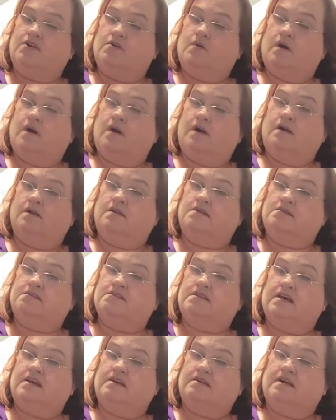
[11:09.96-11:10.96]
You Are. It
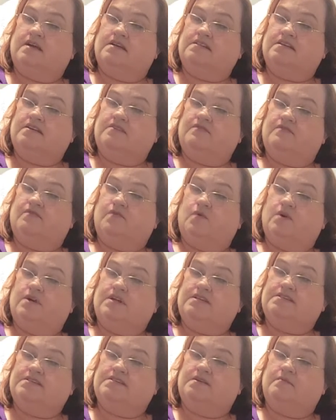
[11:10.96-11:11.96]
looks like
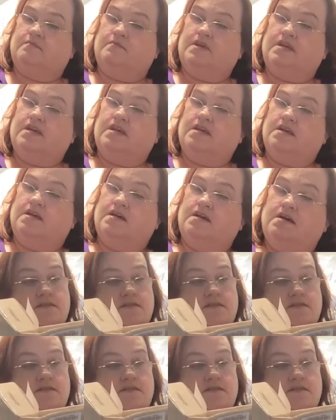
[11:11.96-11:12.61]
1940s to me.